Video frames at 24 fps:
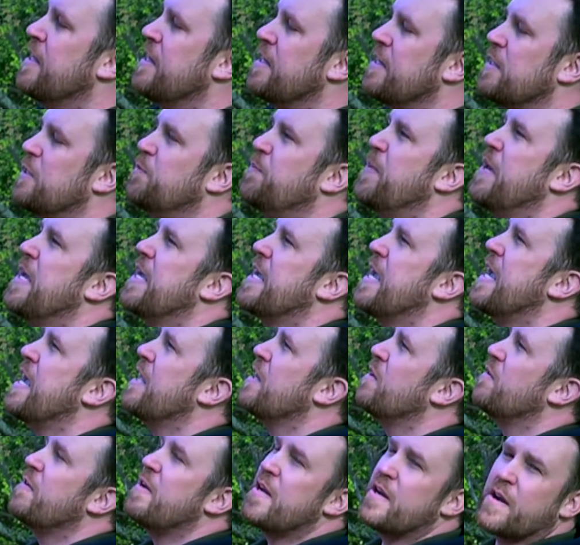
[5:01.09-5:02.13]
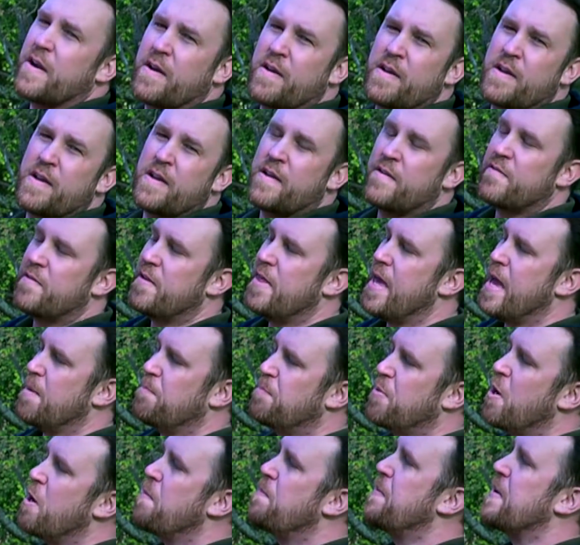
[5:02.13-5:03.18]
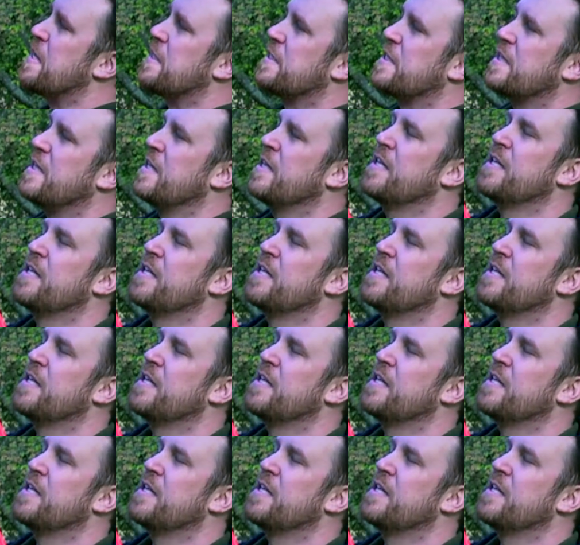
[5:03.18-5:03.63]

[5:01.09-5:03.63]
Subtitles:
this big handle here for that purpose.